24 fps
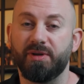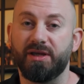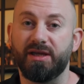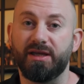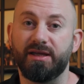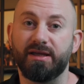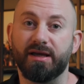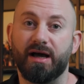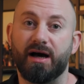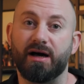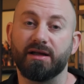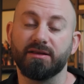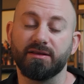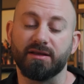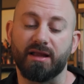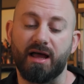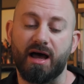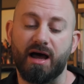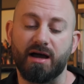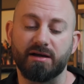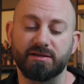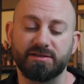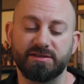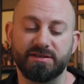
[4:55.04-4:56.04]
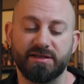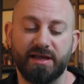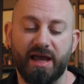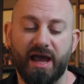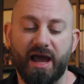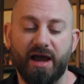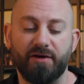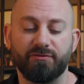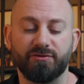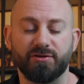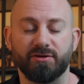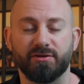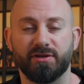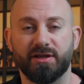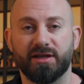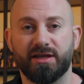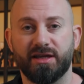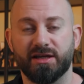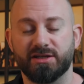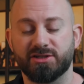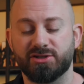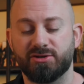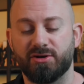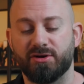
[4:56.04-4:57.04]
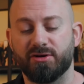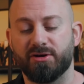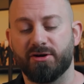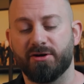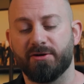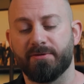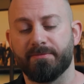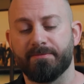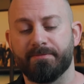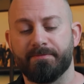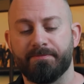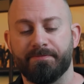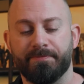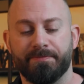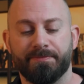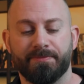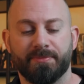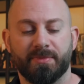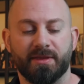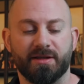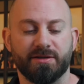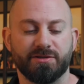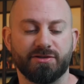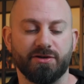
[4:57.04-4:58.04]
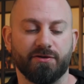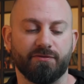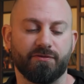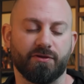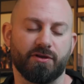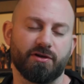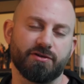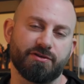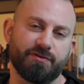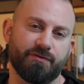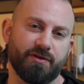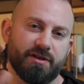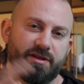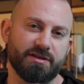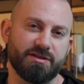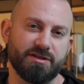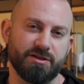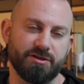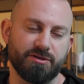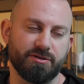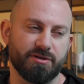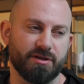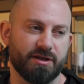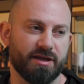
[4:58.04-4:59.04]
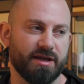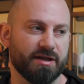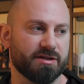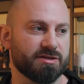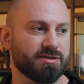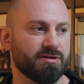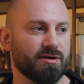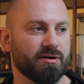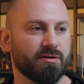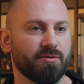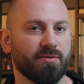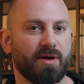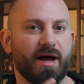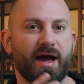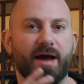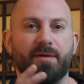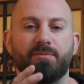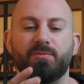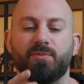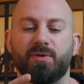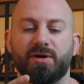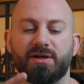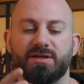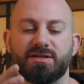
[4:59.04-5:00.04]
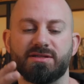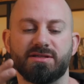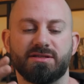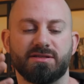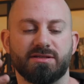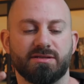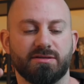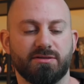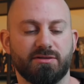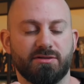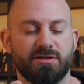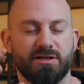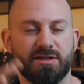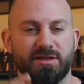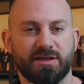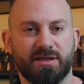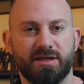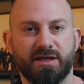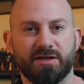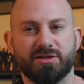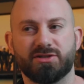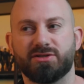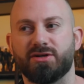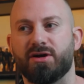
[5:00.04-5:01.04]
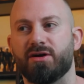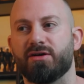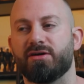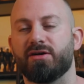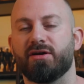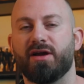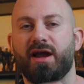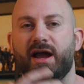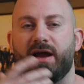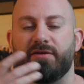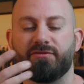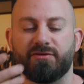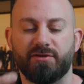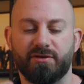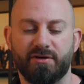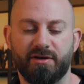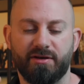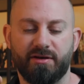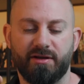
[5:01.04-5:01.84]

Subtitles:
be unlocked after the Kickstarter. So for those of you that didn't do the Kickstarter, what happened was you did the Kickstarter. After